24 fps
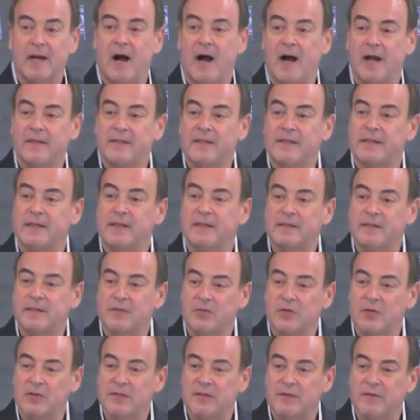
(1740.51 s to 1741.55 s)
a constant
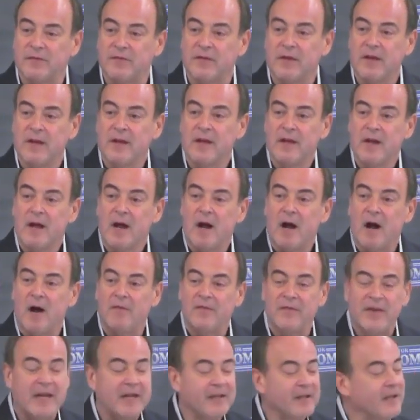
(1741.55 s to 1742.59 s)
source of
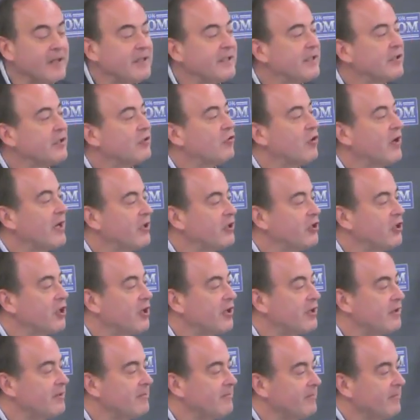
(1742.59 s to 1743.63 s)

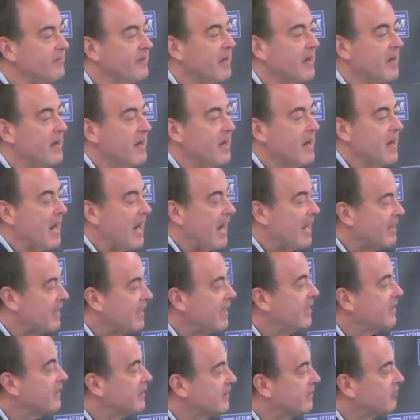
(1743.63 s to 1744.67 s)
illustration
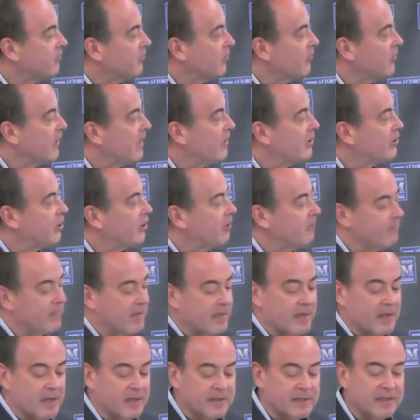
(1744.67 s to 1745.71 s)
and inspiration,
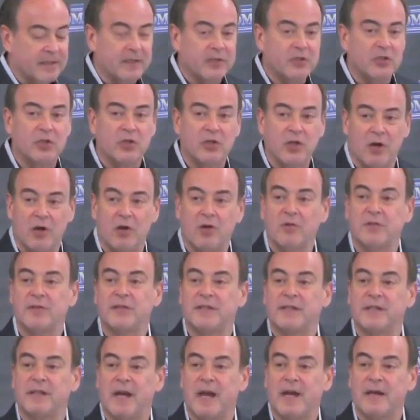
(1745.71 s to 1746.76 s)
because it
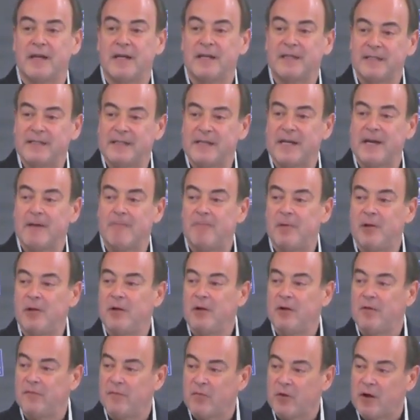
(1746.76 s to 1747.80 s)
shows an
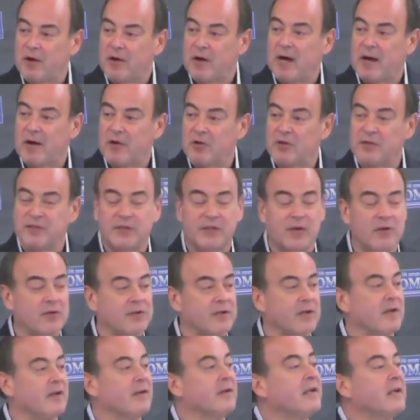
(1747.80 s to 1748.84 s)
example of where
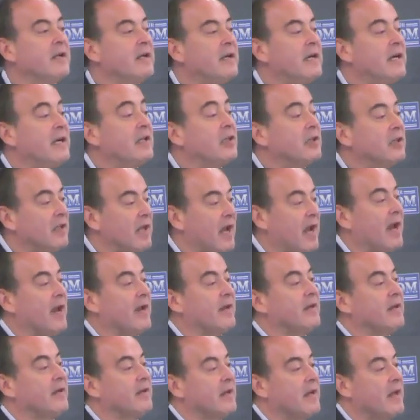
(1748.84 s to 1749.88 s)
Arizona
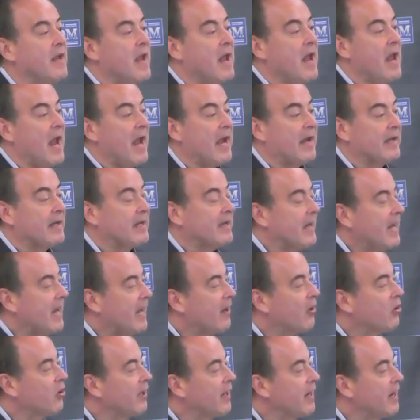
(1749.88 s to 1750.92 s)
led, and an
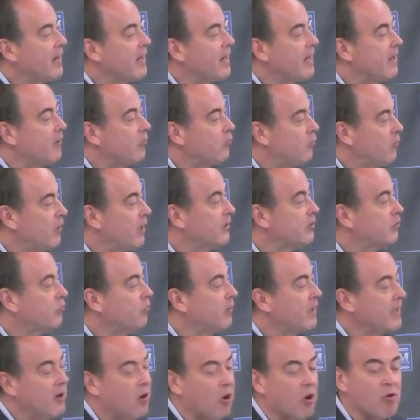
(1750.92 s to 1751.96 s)
area in which
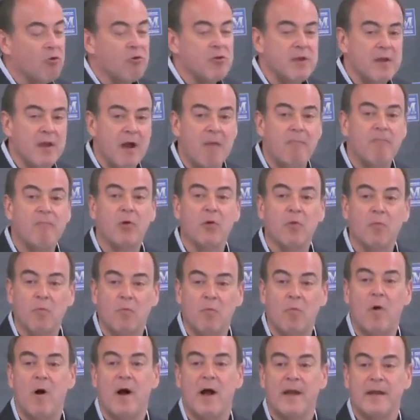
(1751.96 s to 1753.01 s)
we are
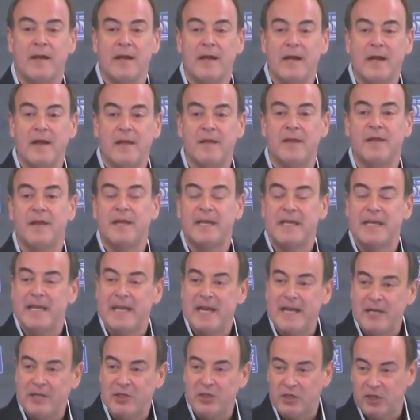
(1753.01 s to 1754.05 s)
#1 in the
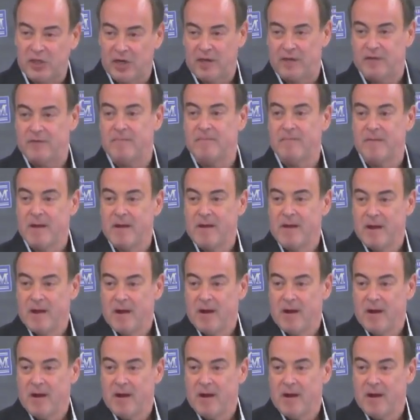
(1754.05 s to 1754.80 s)
nation